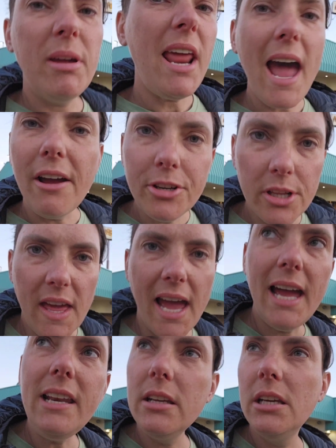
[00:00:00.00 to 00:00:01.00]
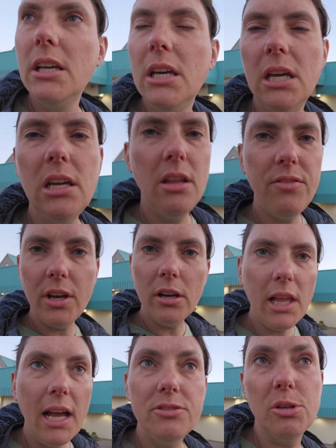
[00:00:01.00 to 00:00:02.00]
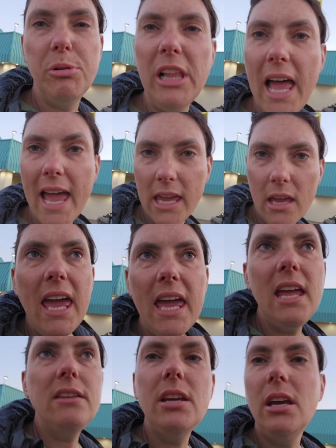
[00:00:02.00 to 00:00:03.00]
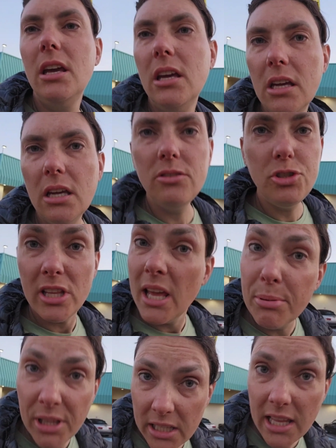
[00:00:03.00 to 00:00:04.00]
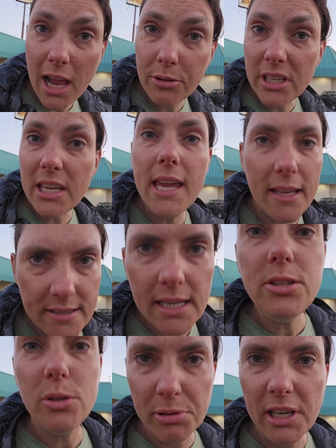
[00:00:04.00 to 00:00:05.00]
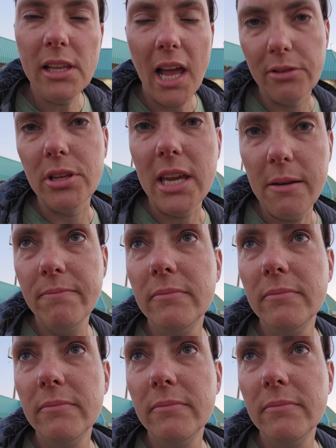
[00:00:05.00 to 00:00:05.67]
But after that, they're allowed to play. And do they play loudly? Yes, they do play loudly.